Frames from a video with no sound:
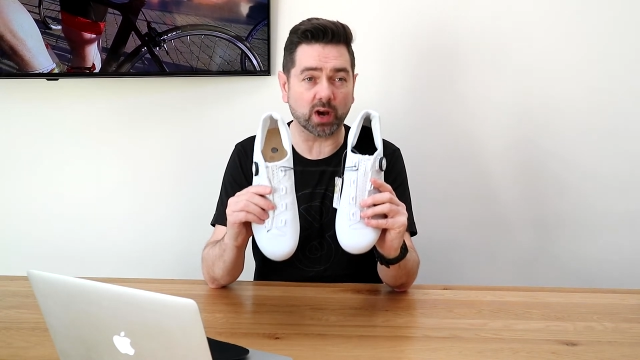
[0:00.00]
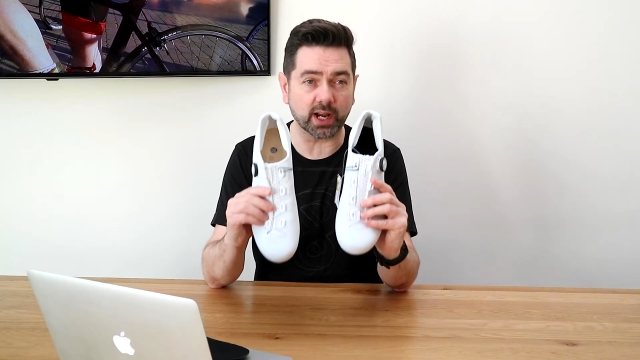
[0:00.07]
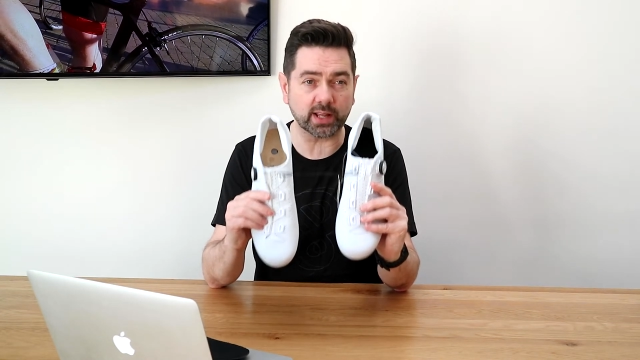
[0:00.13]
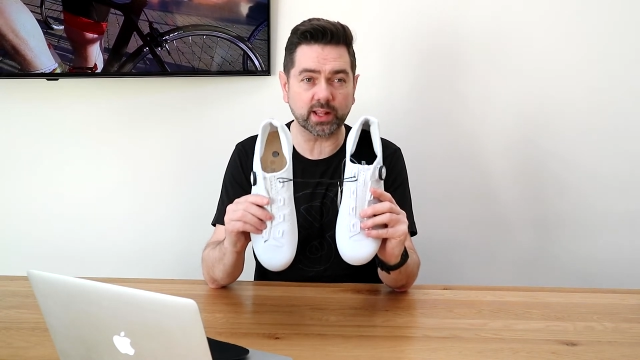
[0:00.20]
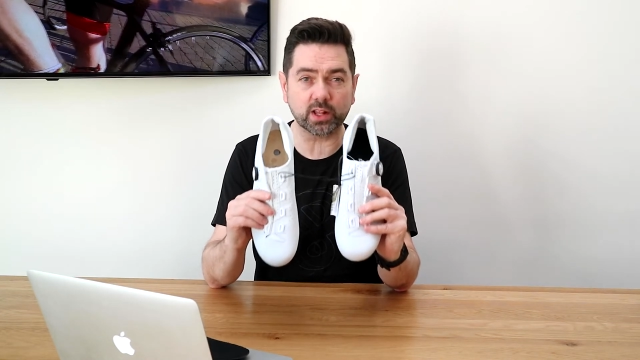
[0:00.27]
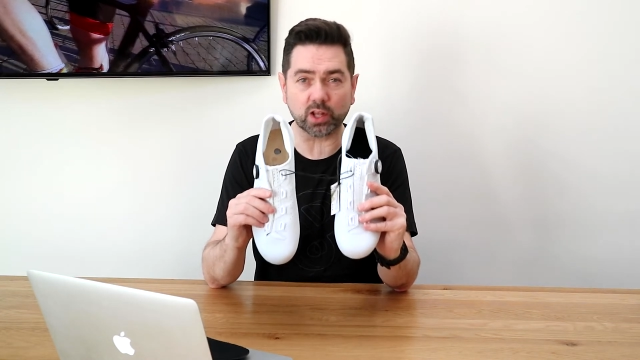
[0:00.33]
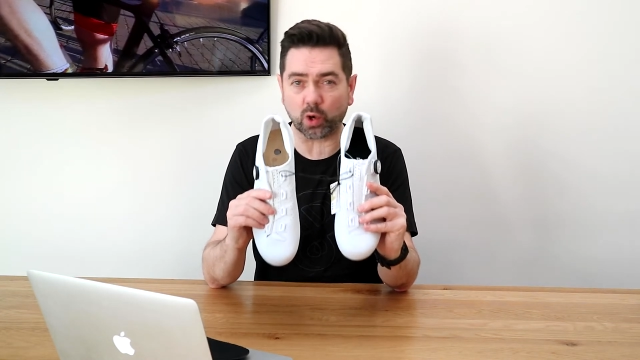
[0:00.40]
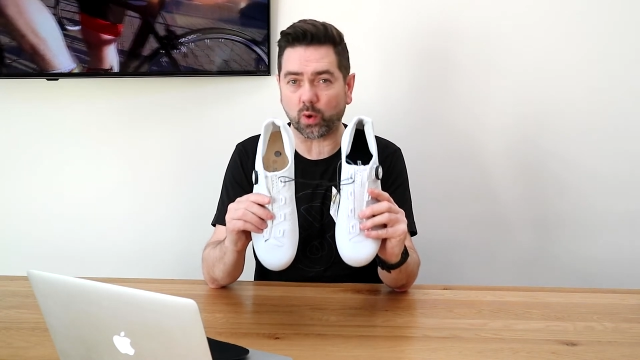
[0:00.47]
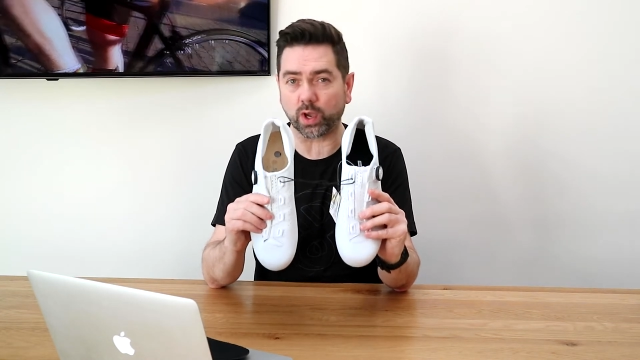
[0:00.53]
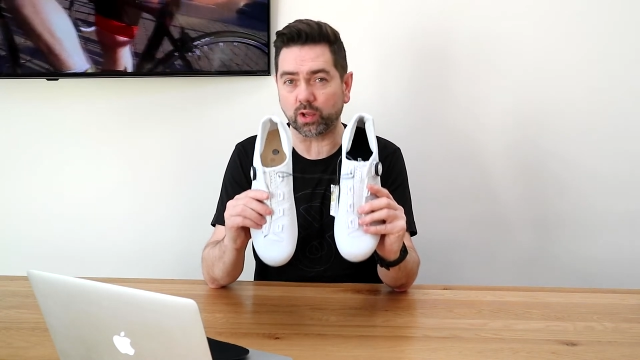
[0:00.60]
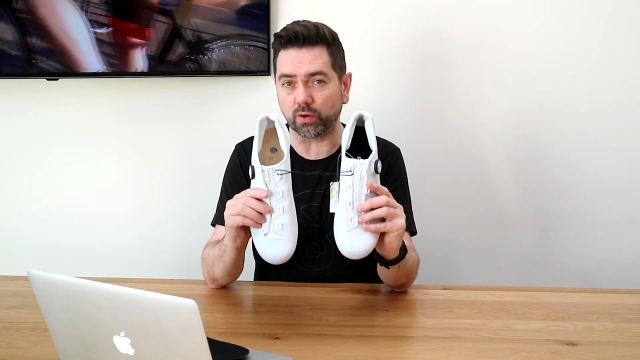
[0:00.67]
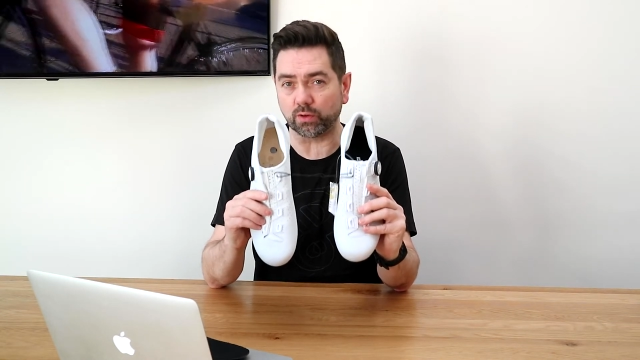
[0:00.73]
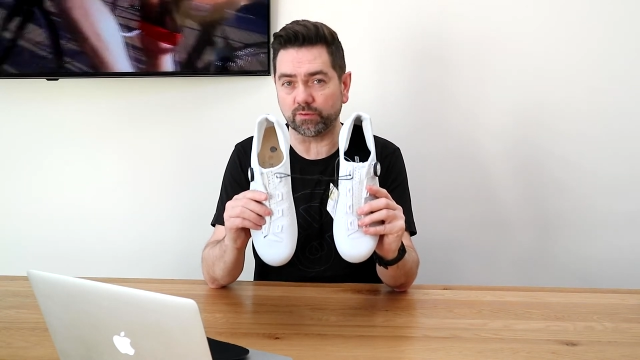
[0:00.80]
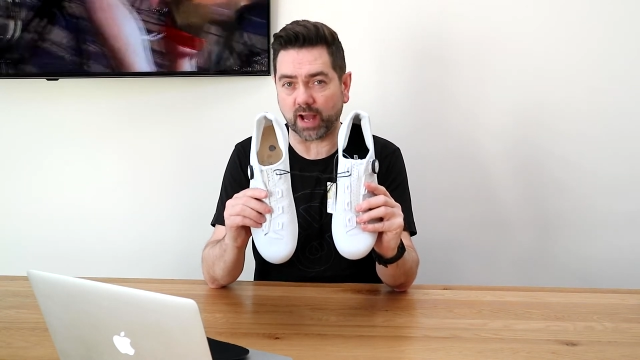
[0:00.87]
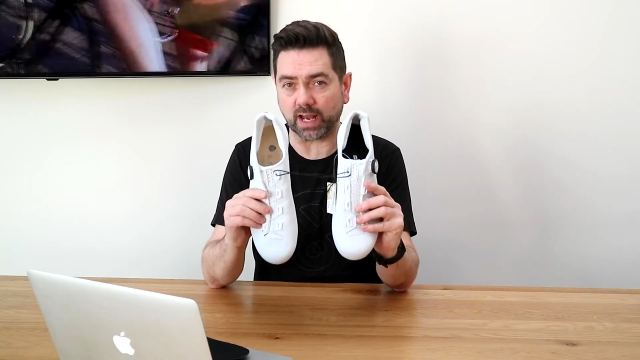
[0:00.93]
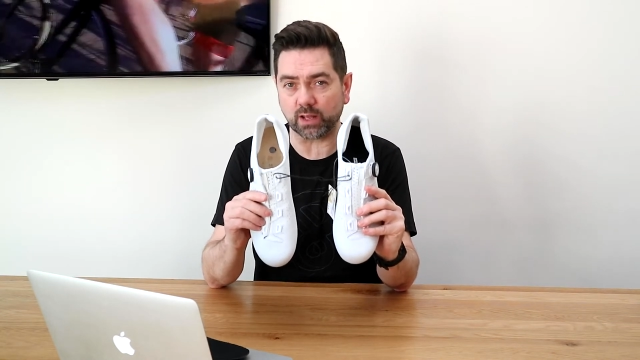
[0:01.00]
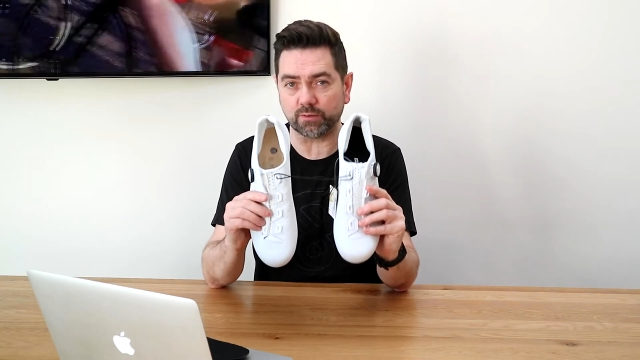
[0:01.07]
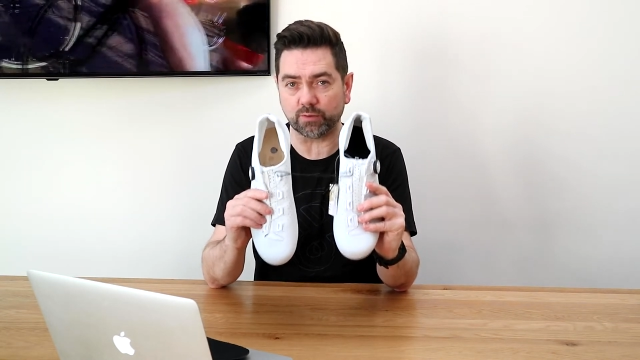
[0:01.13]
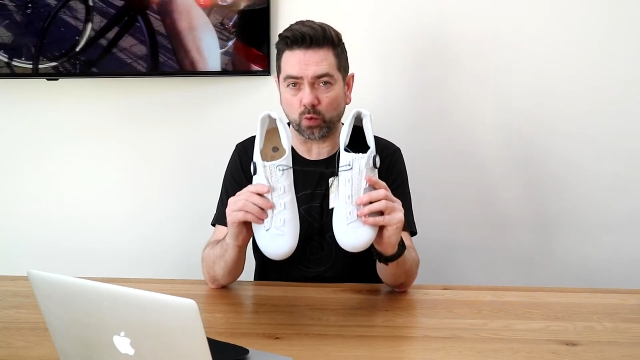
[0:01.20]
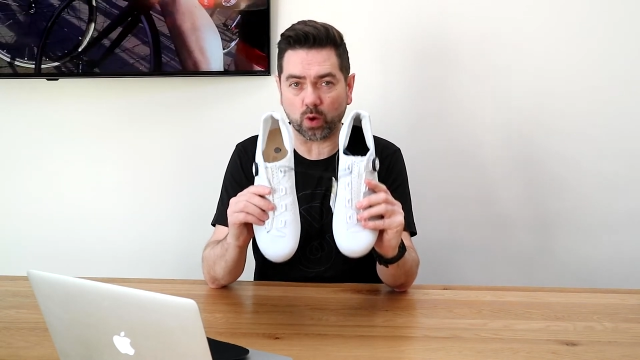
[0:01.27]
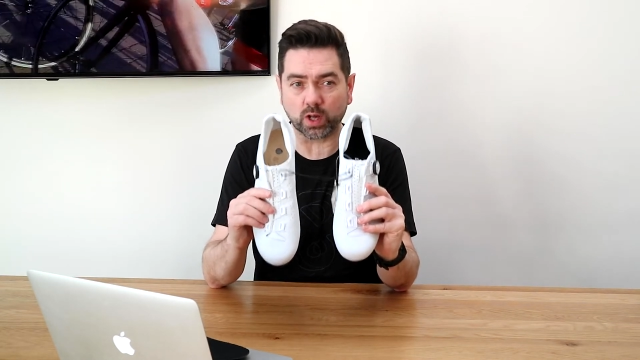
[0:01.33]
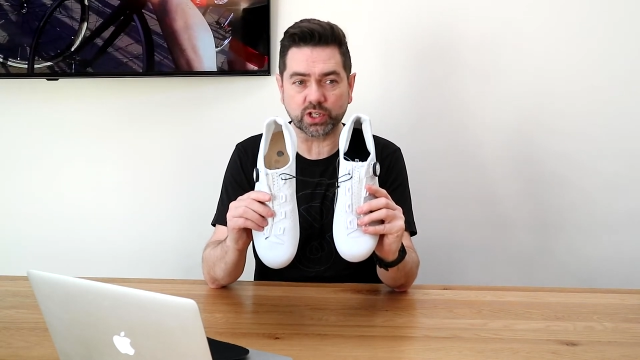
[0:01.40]
I think they're quite good value
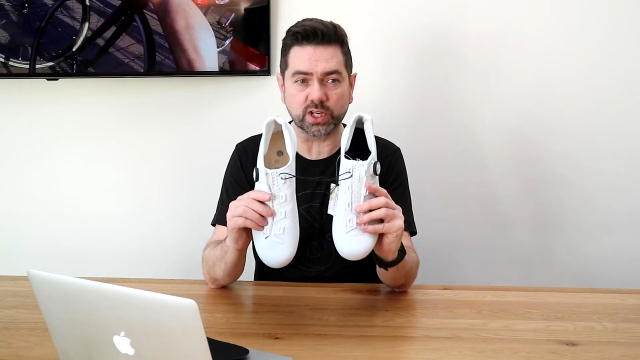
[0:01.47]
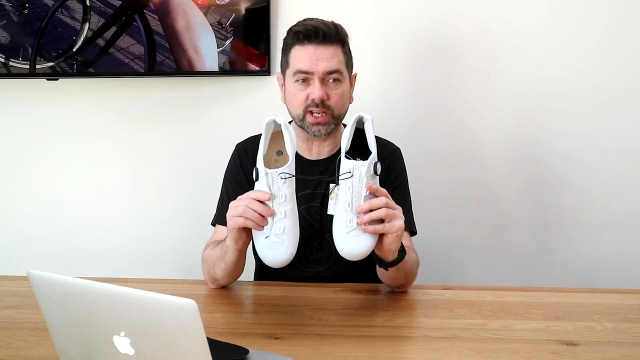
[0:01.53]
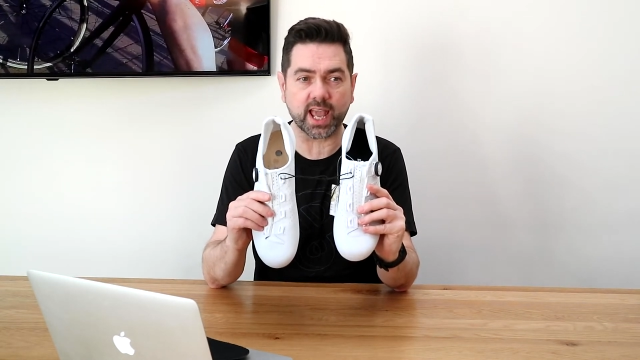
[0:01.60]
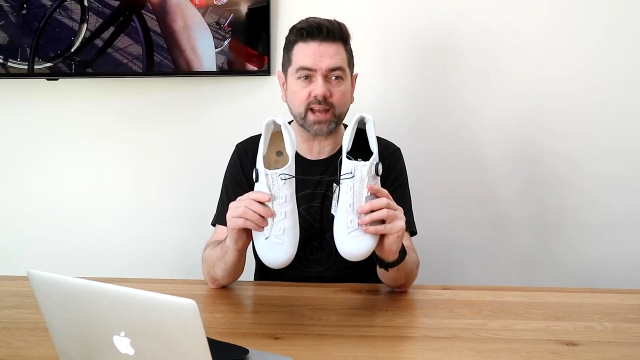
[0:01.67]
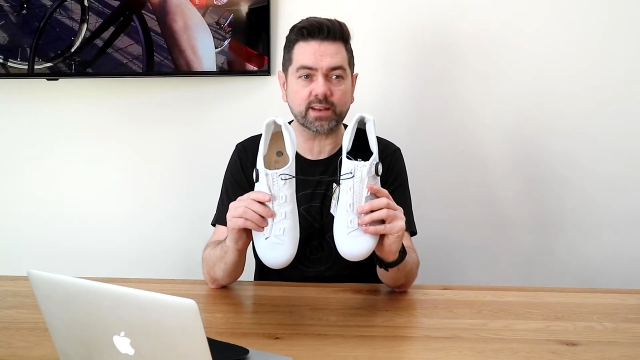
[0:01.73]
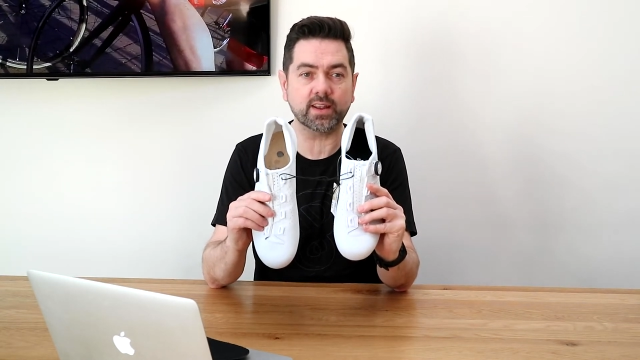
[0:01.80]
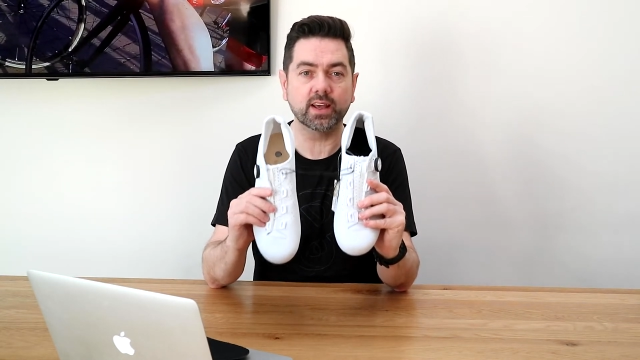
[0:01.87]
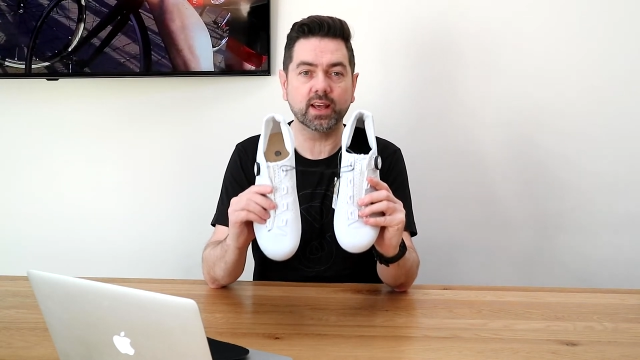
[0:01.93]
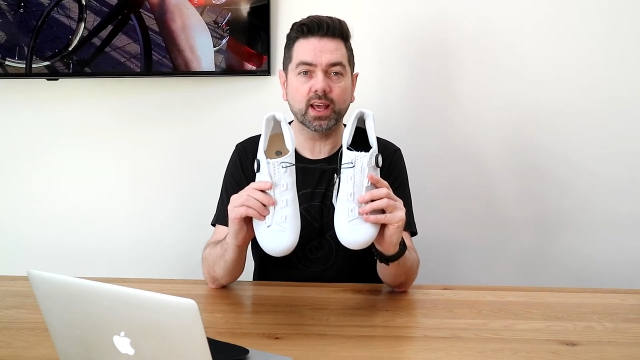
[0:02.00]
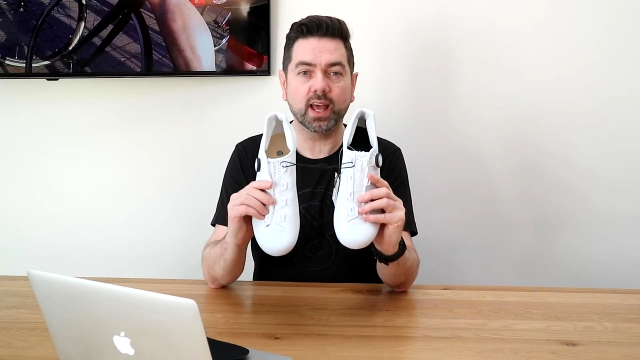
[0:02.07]
for what you get.